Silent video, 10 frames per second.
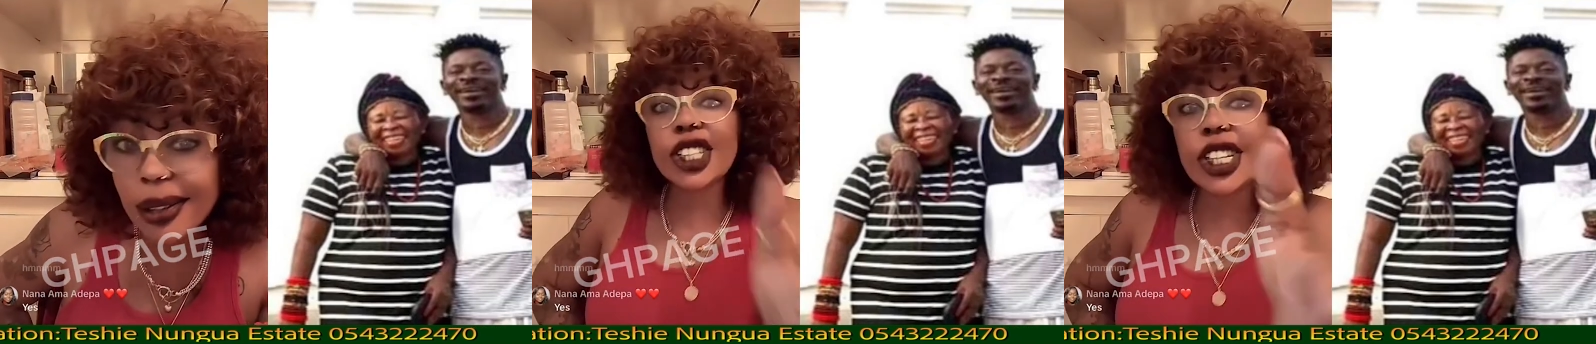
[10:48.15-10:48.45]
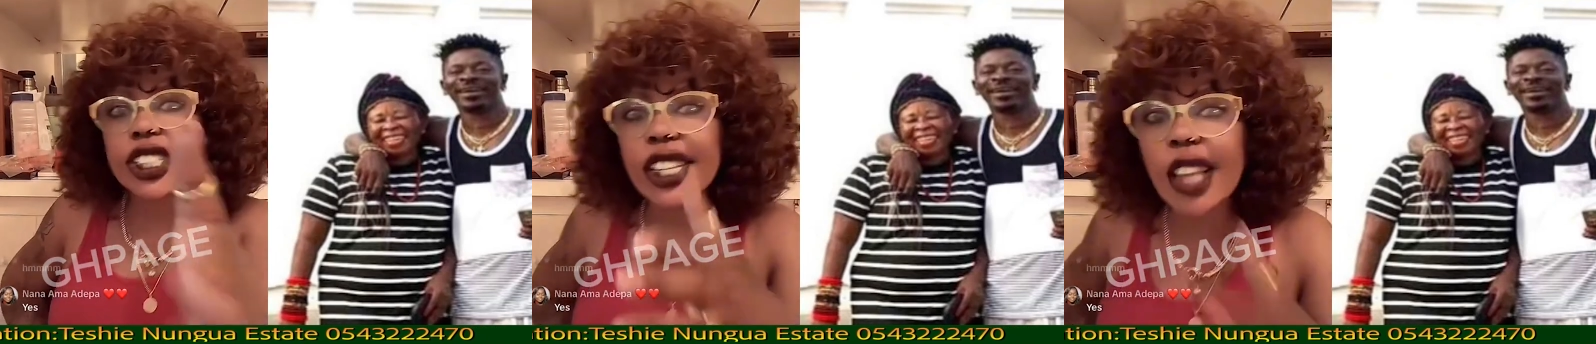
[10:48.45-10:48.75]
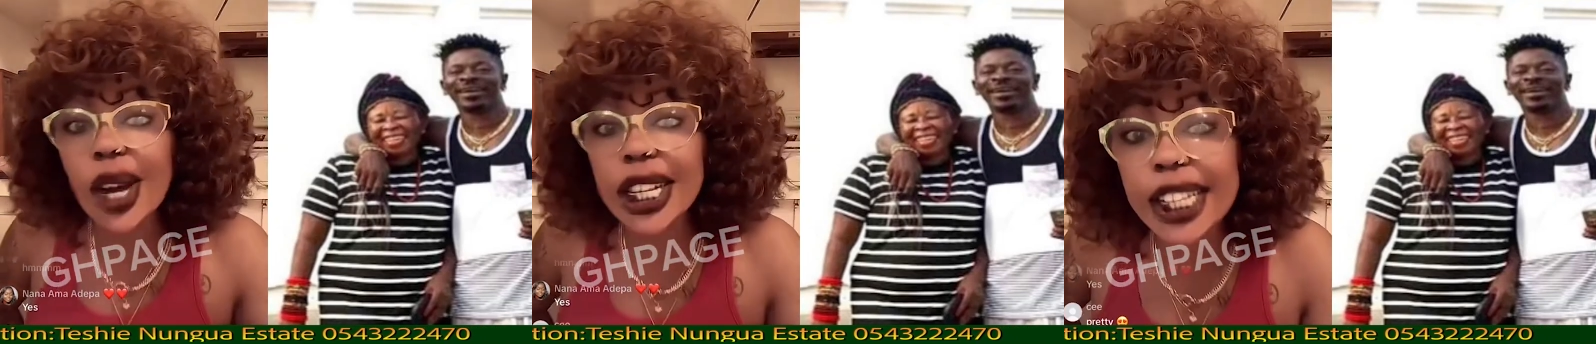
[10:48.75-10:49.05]
Speaker 1: Yet,
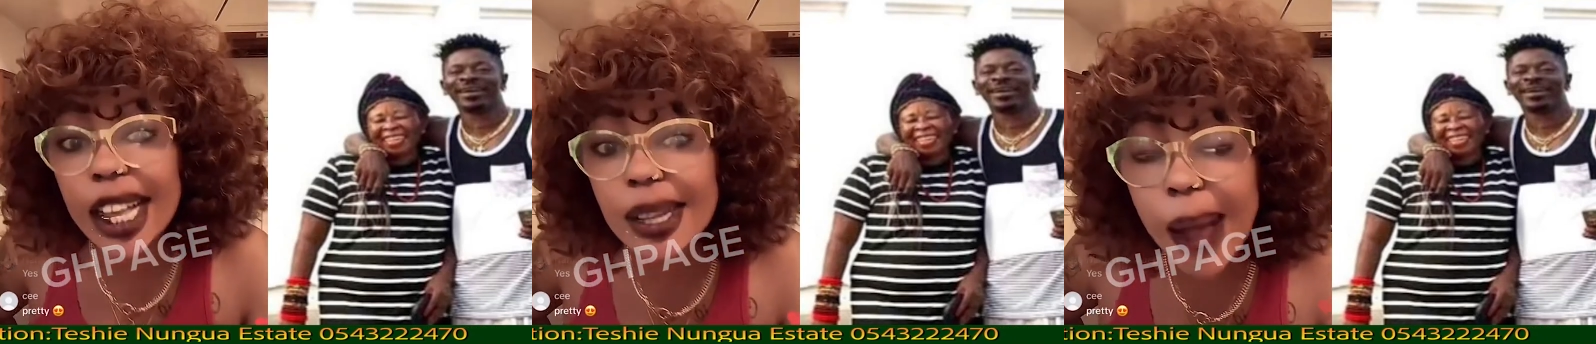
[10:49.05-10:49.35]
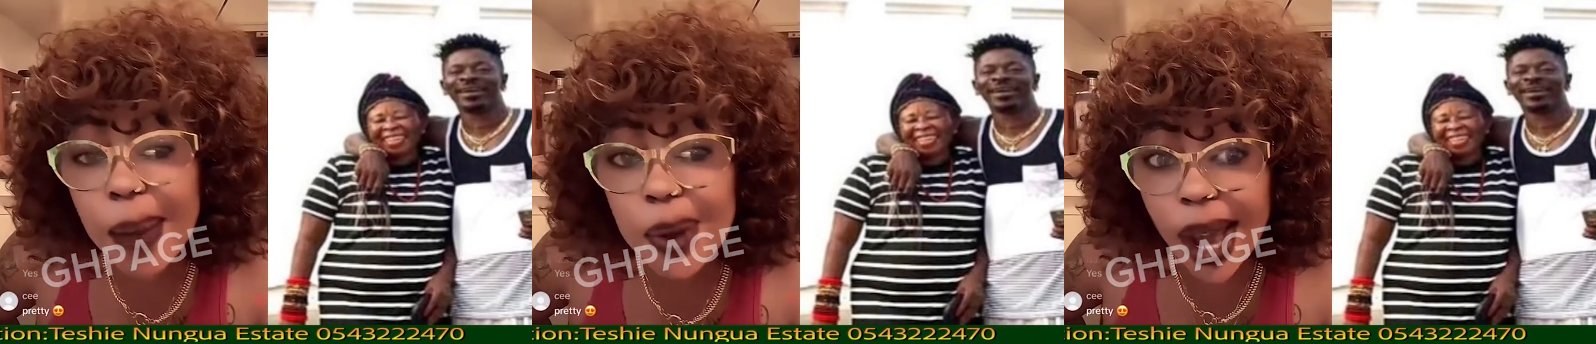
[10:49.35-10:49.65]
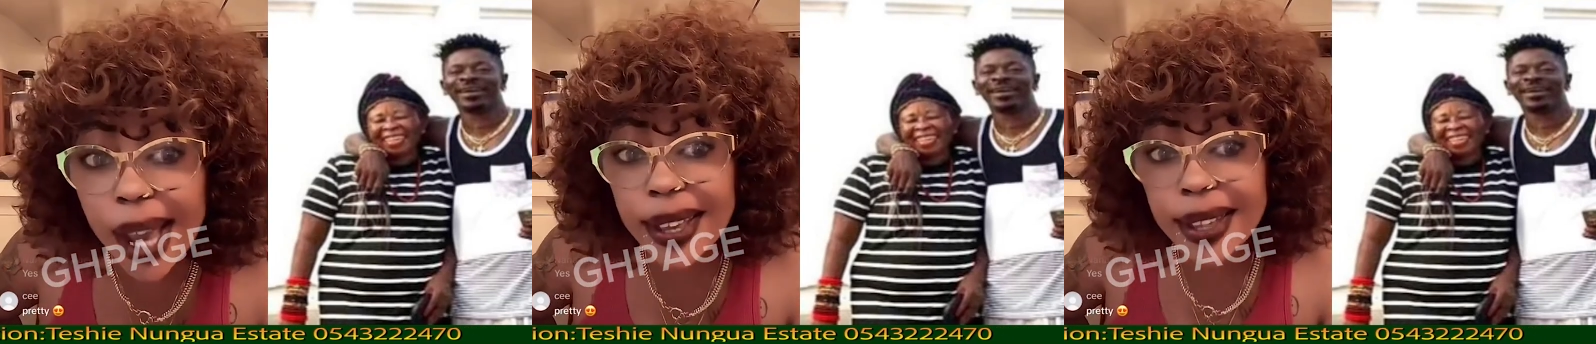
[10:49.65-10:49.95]
Shatter Wally, Nana
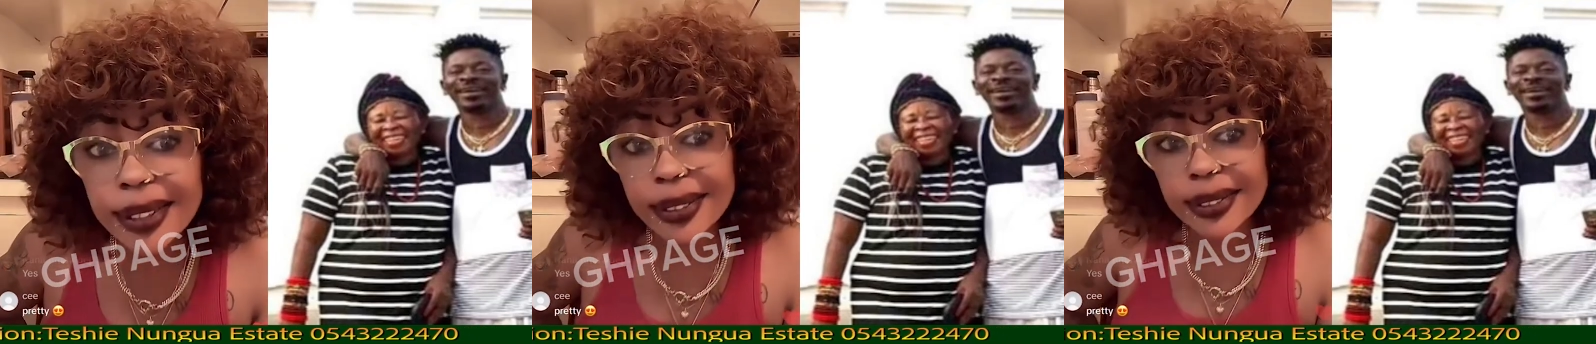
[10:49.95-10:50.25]
Mammy,